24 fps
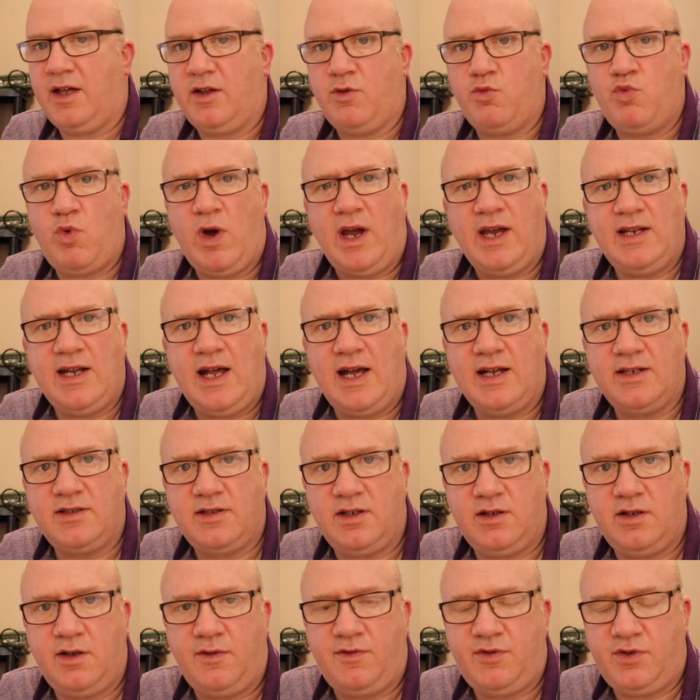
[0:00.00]
that Raynet
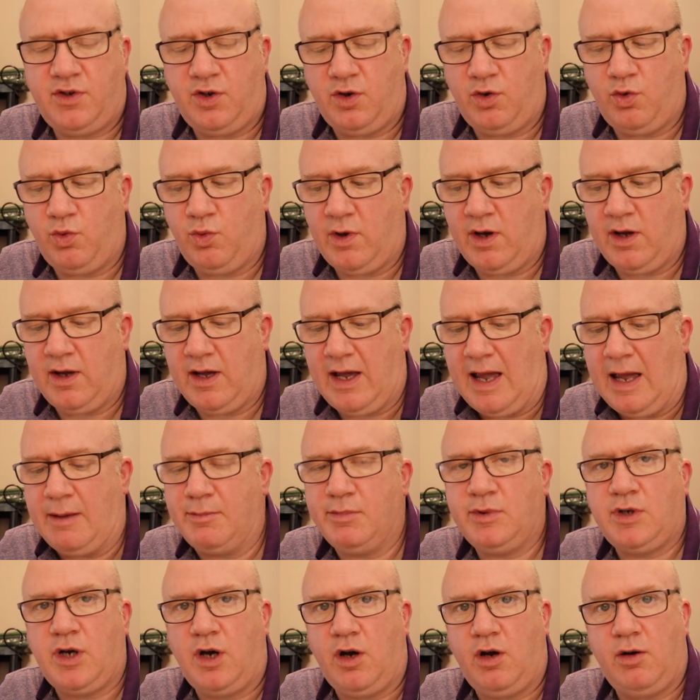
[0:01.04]
and a few
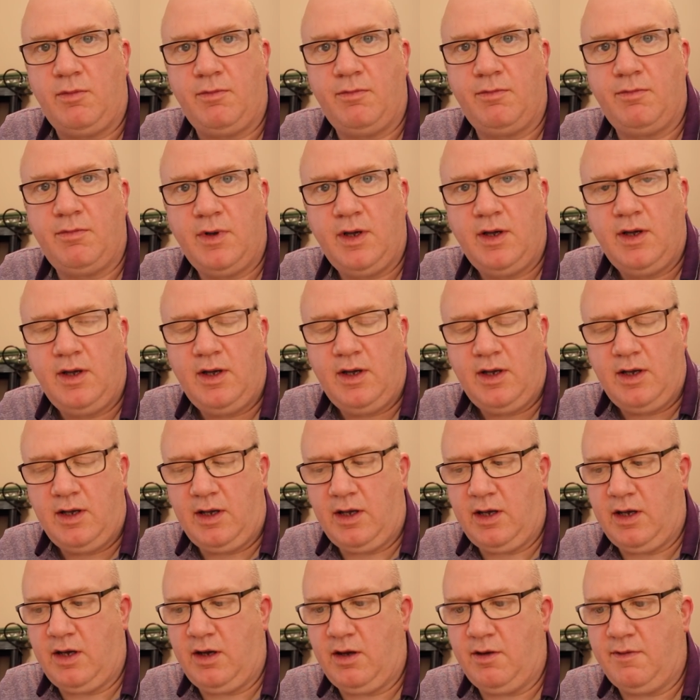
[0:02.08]
emcom
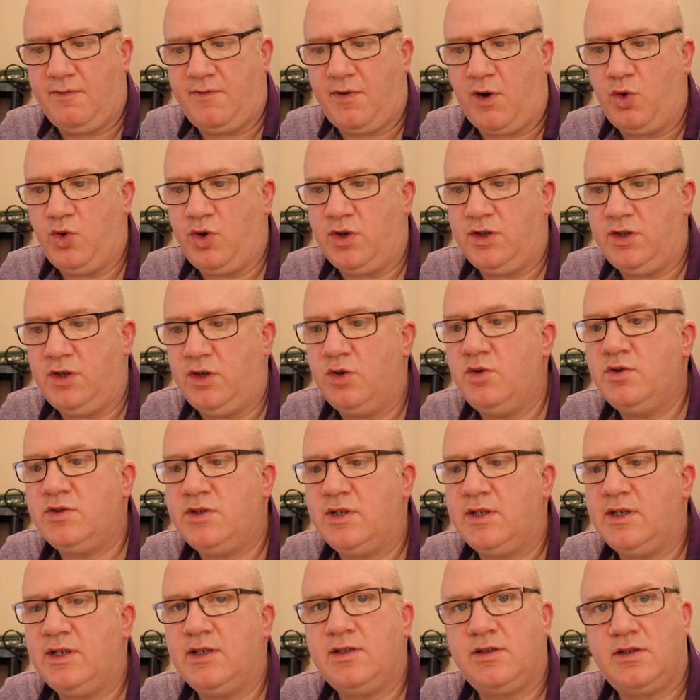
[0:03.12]
folk are
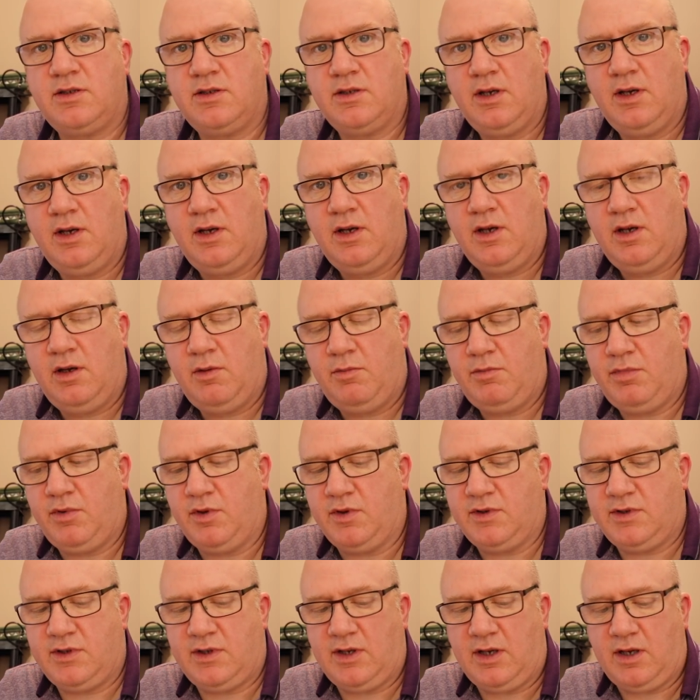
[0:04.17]
using it,
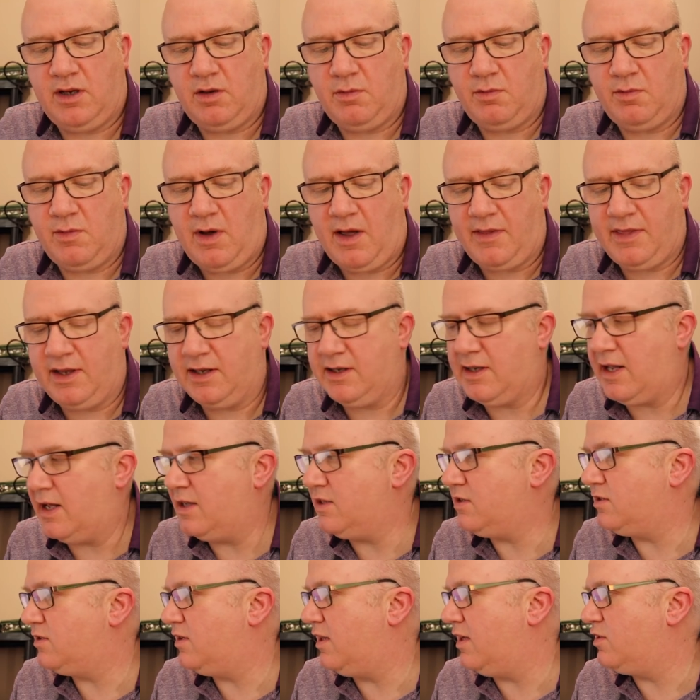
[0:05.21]
but I think
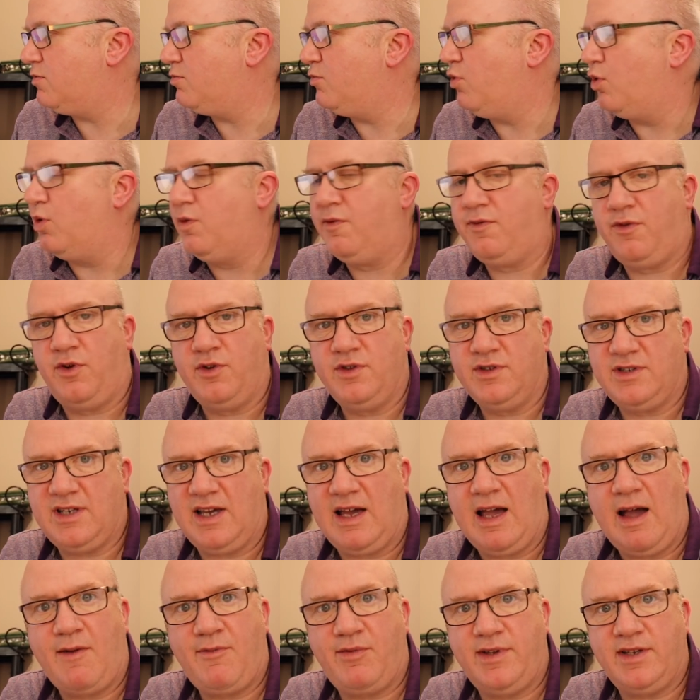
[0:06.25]
there's more fun to
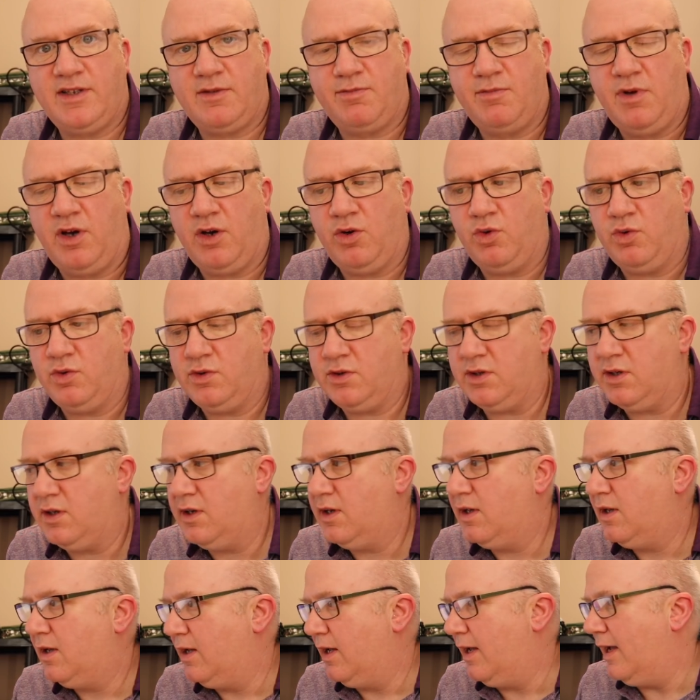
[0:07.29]
have for this mode.
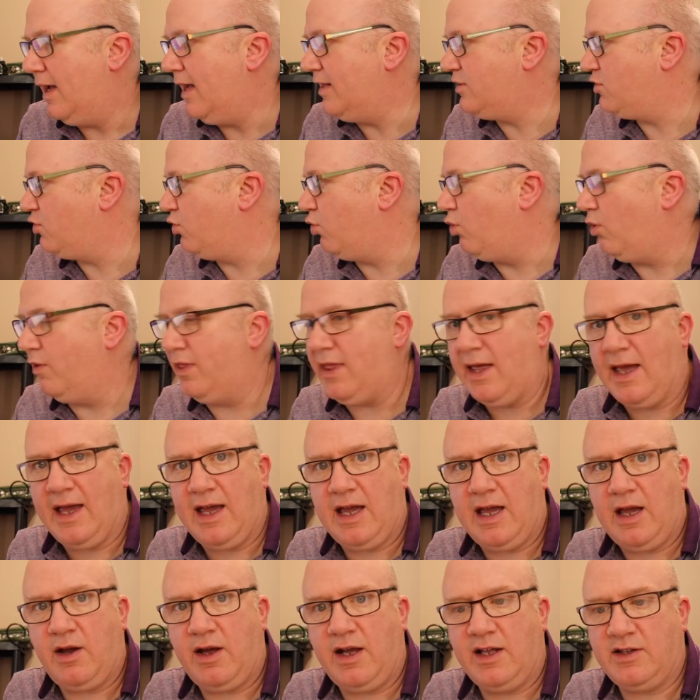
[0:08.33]
It's all
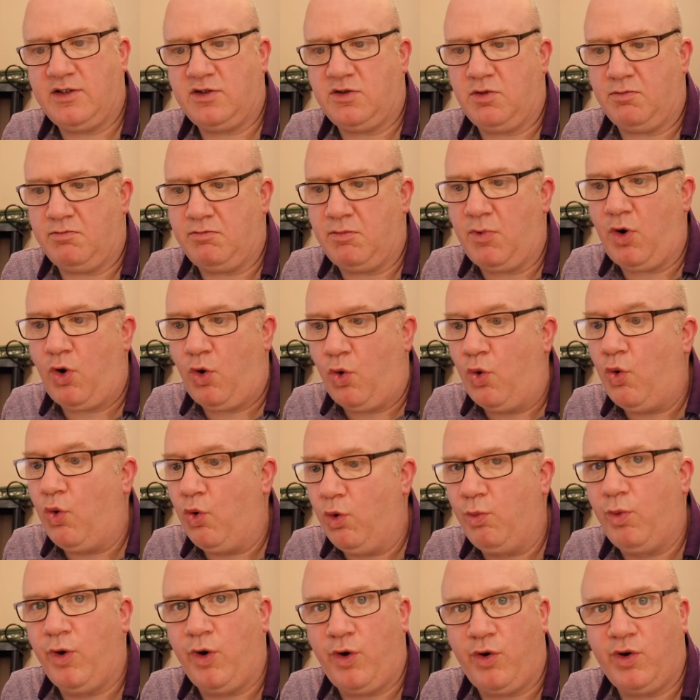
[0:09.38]
there, it's
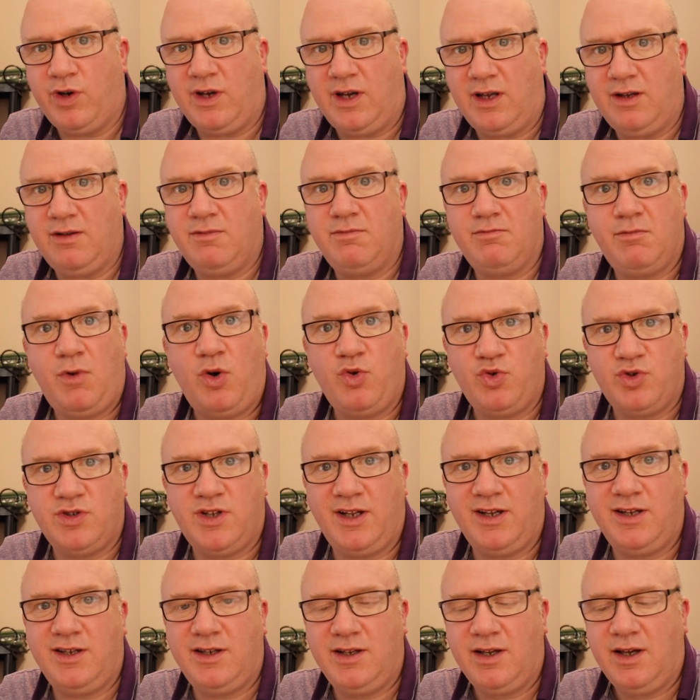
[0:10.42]
all working
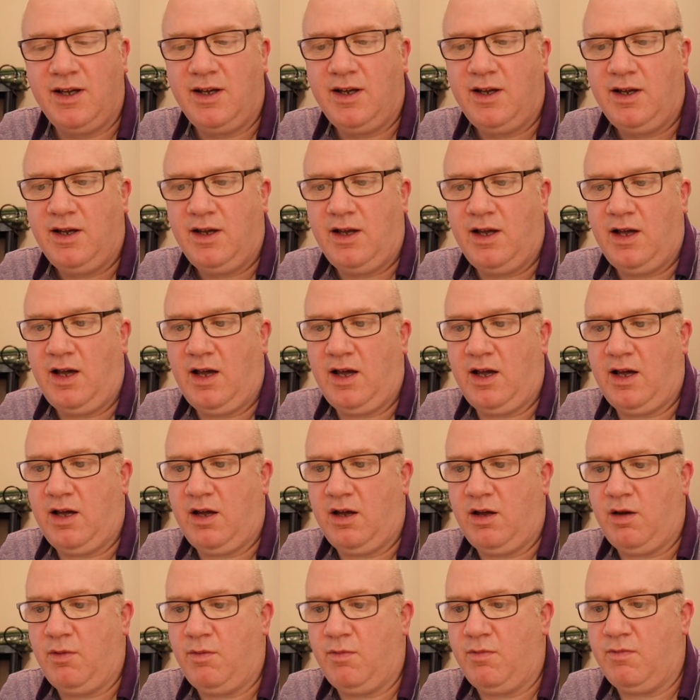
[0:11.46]
mostly.
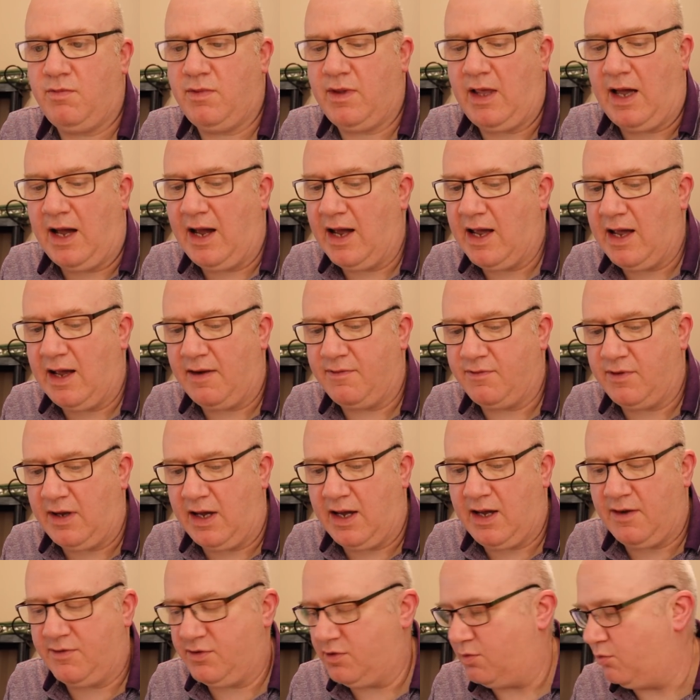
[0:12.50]
I have
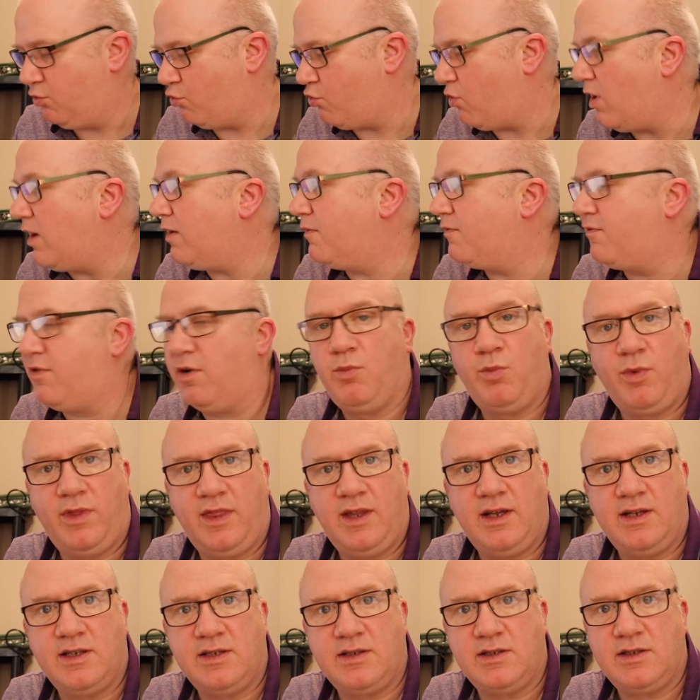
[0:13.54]
some great fun with
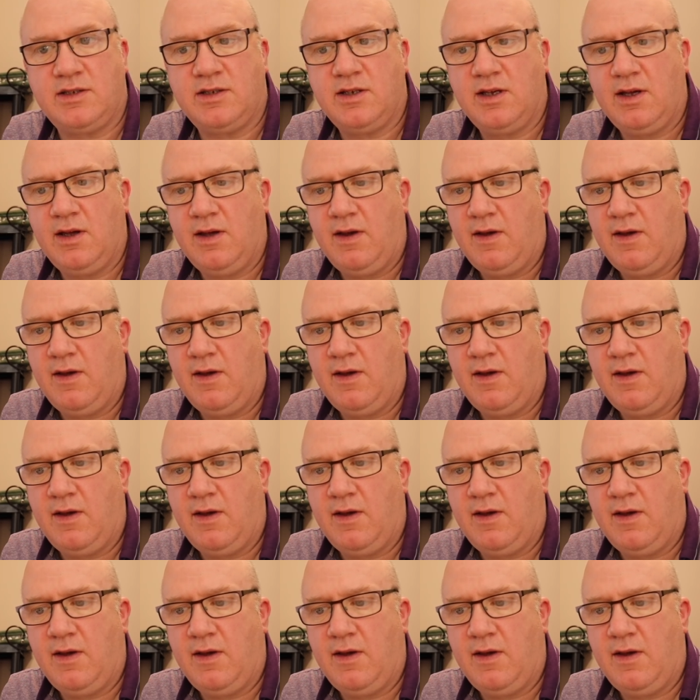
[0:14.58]
this.